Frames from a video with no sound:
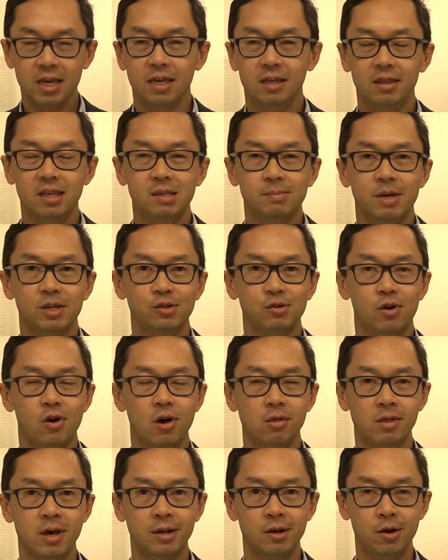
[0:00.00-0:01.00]
In this special
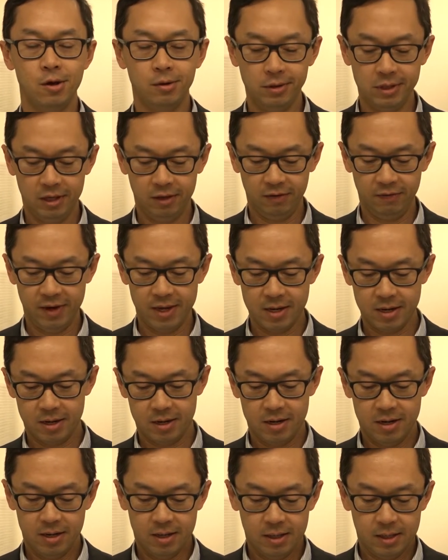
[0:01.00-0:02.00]
online-only event,
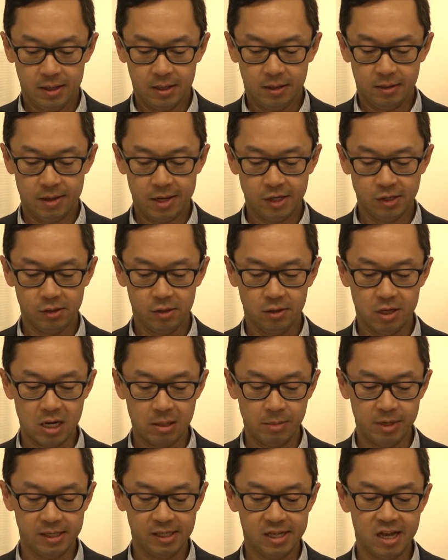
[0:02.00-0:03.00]
National
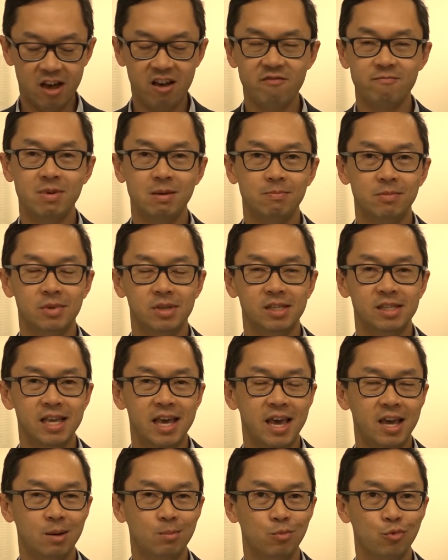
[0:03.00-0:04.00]
Library staff members
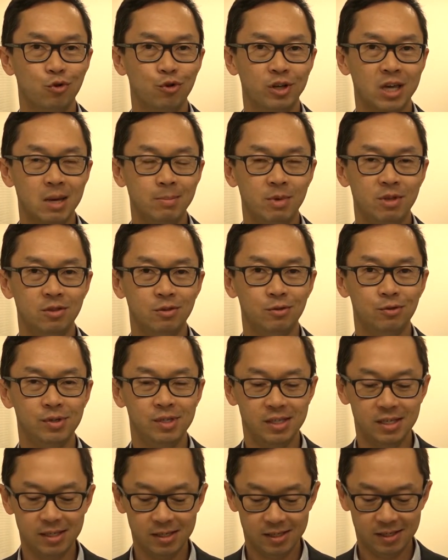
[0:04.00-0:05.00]
and board game
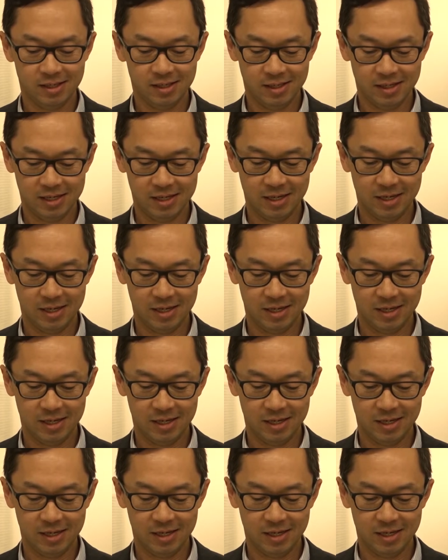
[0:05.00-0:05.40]
enthusiasts,